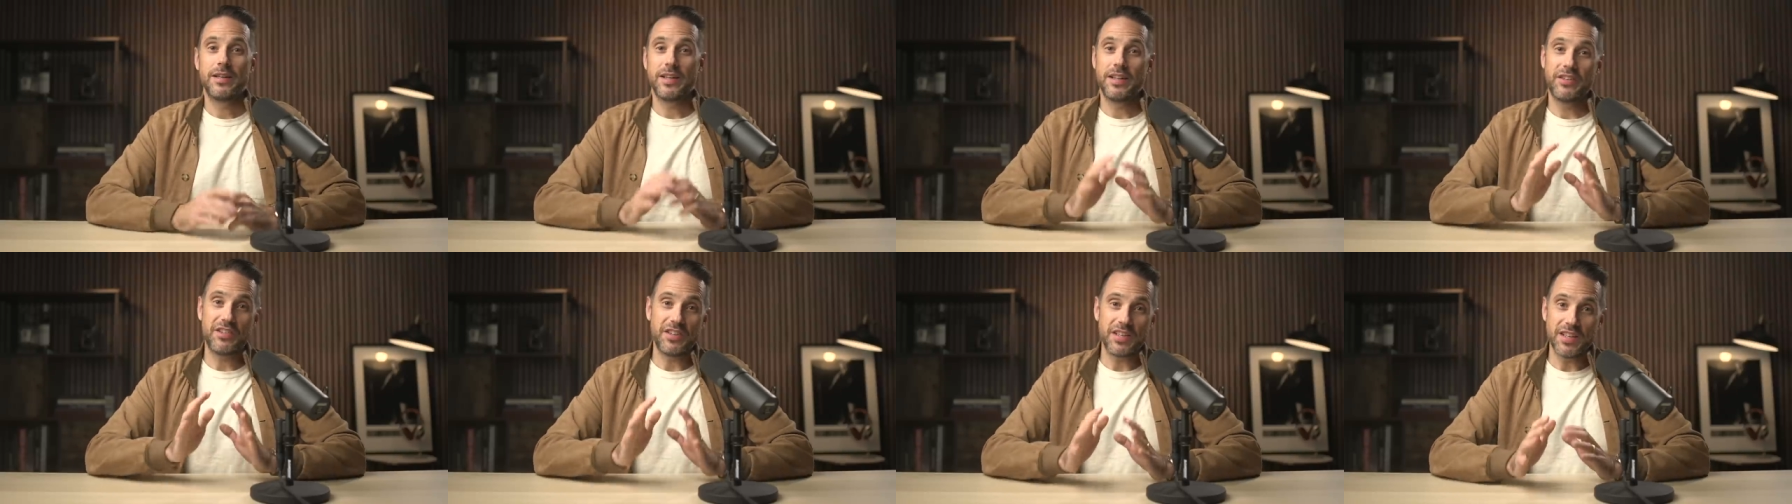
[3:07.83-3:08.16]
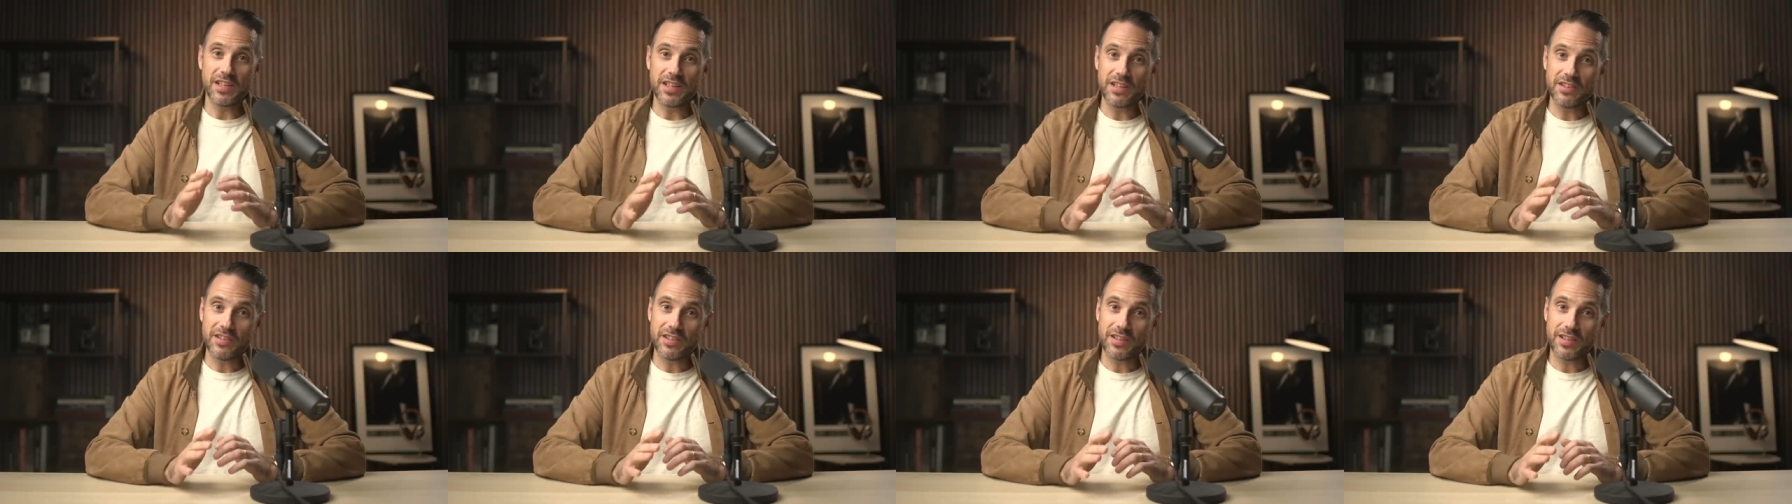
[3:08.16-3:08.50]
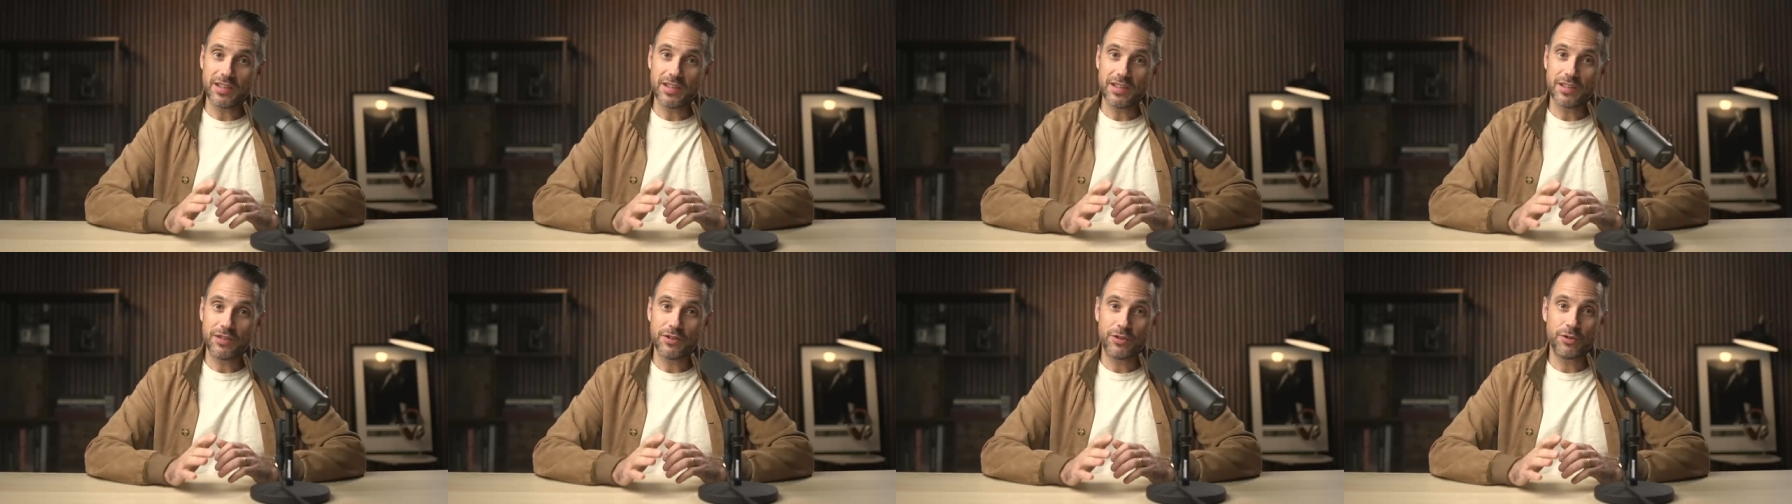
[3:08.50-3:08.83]
It's
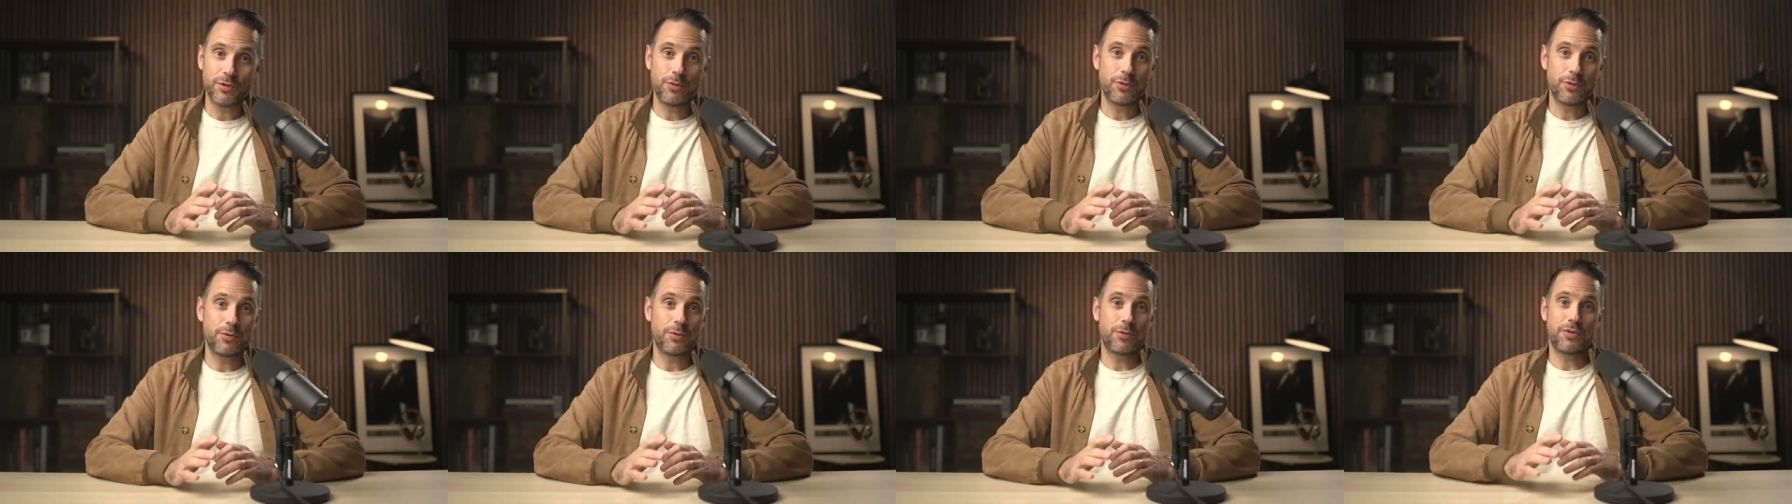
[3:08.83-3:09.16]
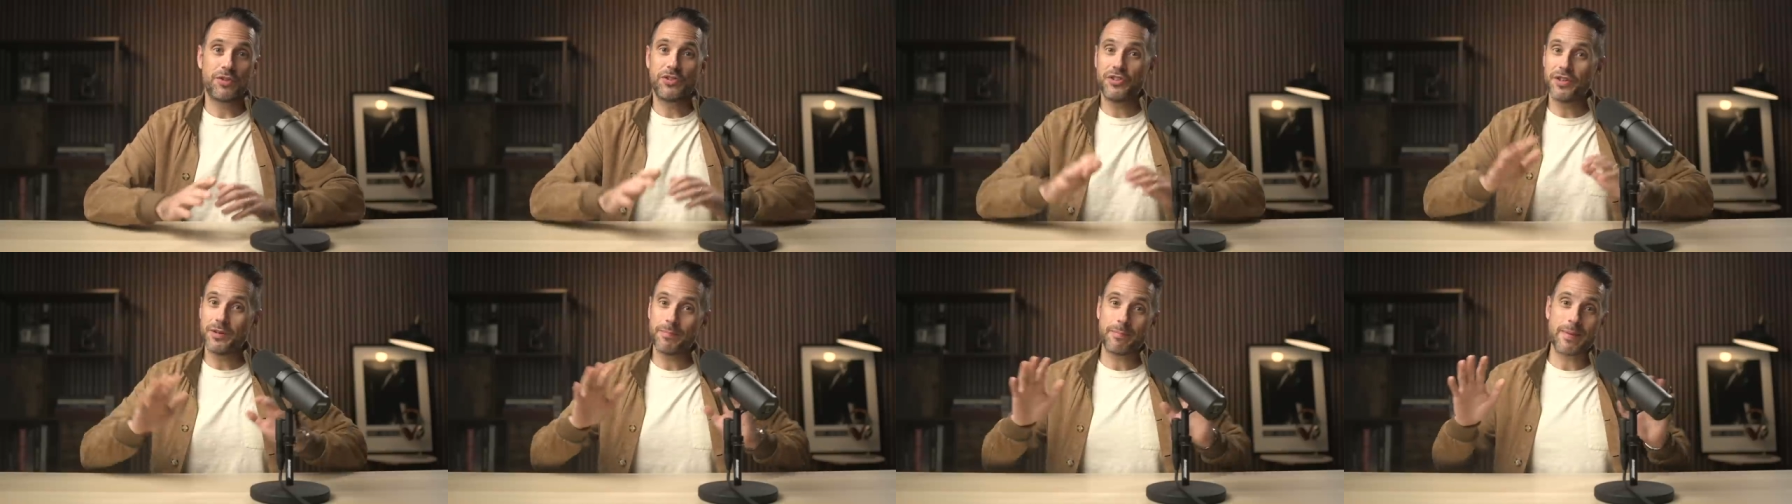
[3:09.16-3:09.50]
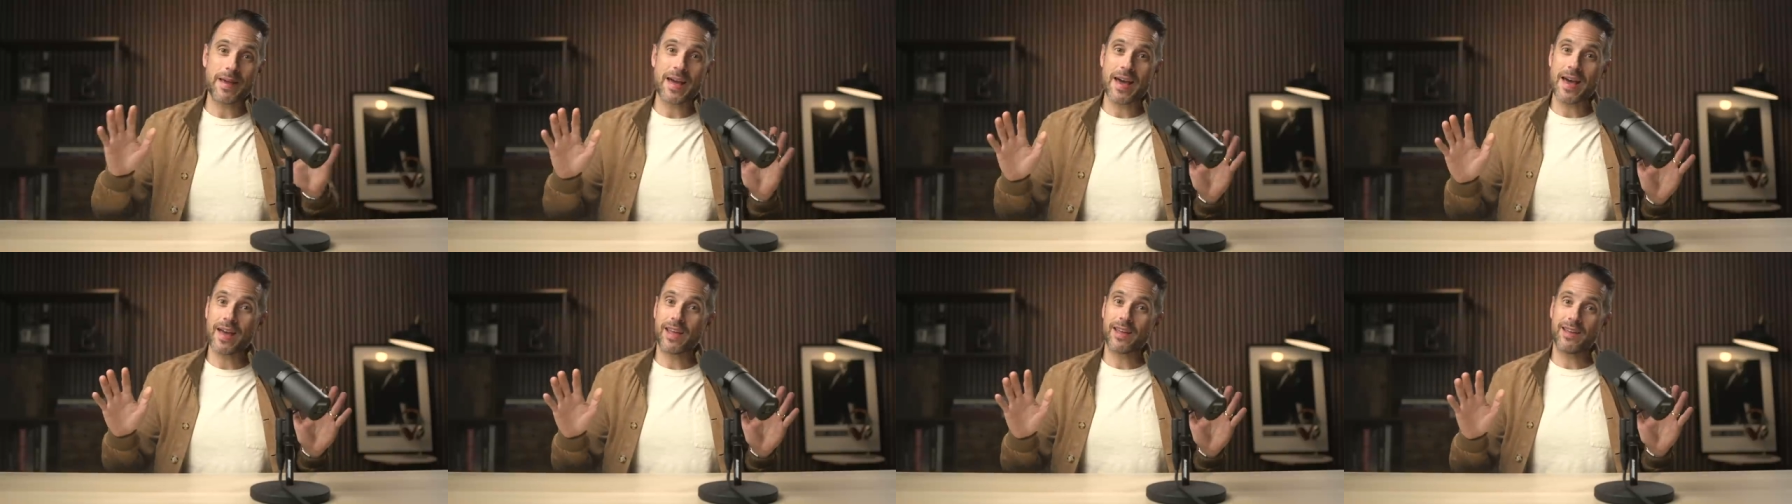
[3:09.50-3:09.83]
easy to sit
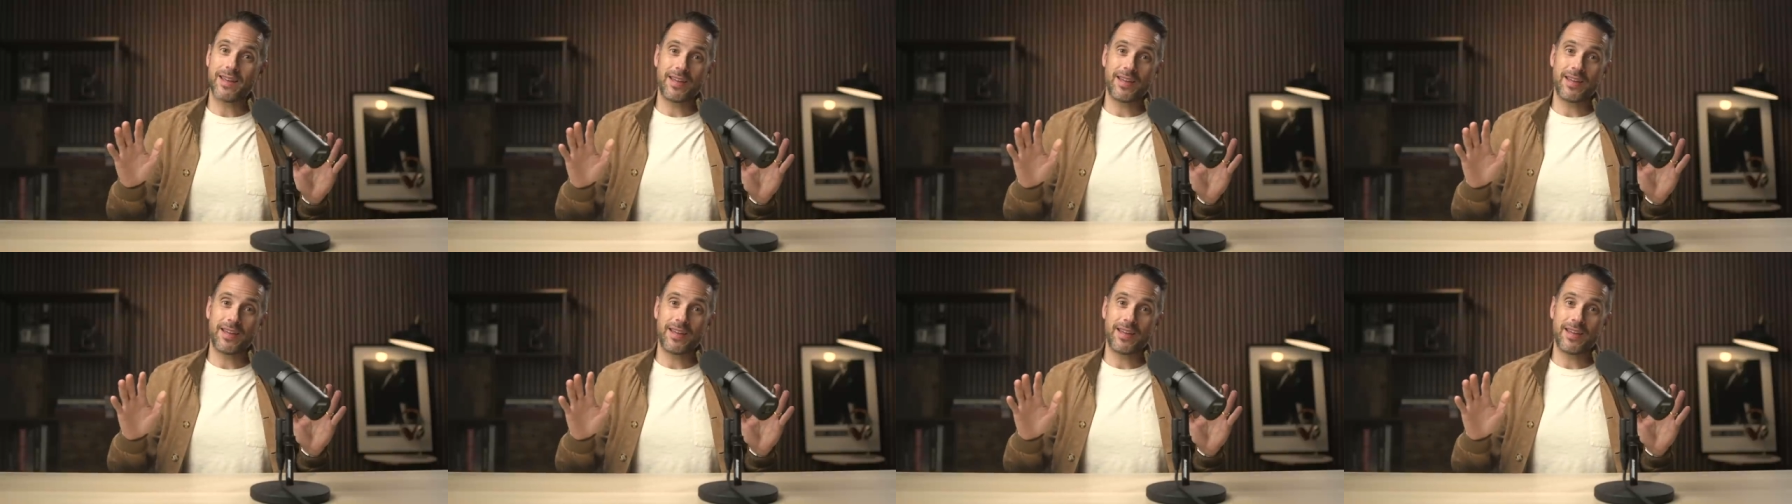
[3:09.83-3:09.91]
back